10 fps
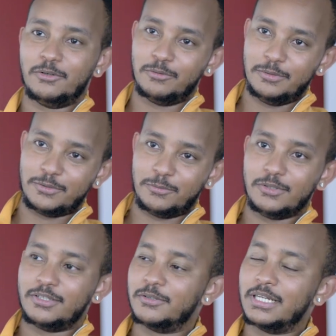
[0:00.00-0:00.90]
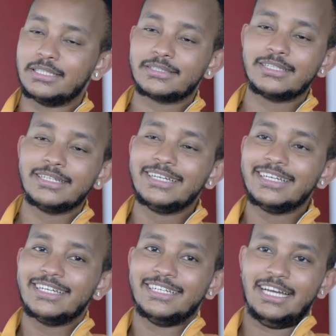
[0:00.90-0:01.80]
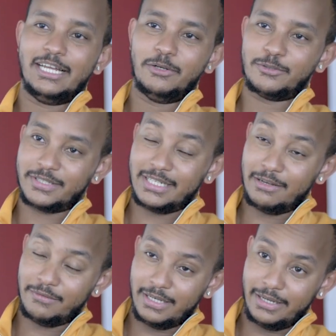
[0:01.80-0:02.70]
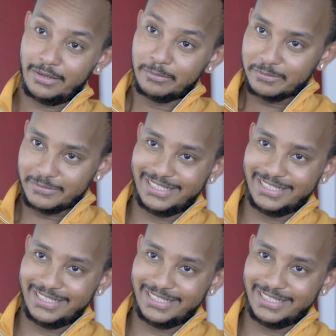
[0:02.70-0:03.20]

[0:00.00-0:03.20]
don't know which ward, don't ask. I know it was 11 a.m.